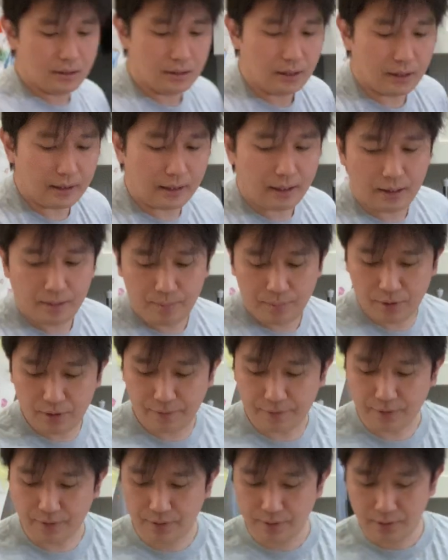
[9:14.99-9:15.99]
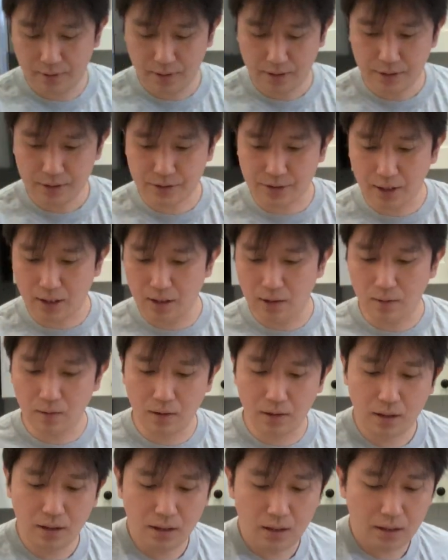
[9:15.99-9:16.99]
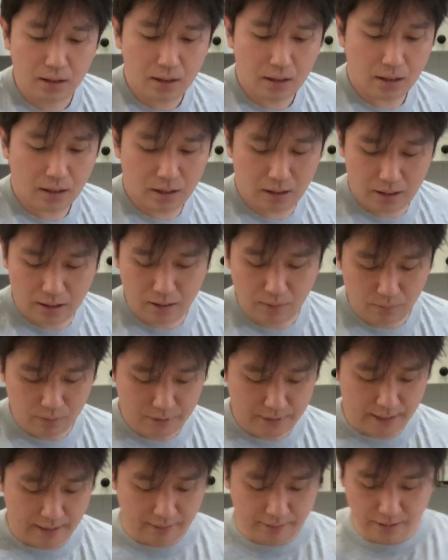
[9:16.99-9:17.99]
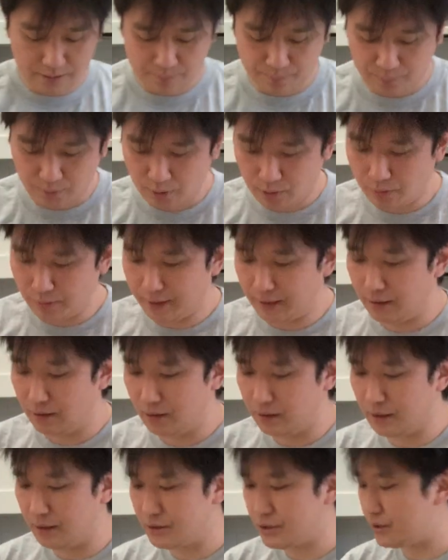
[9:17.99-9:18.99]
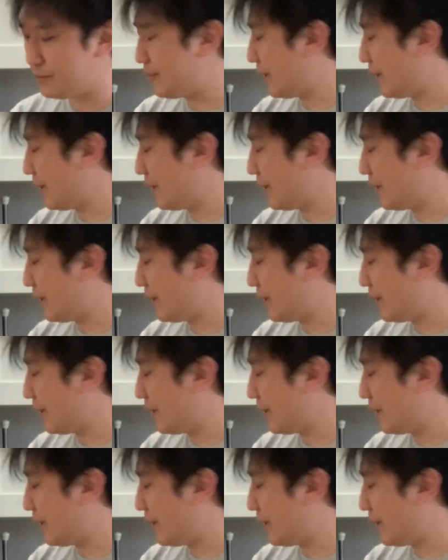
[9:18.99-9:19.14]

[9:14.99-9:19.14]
Okay, beautiful. So we'll take this bowl here and just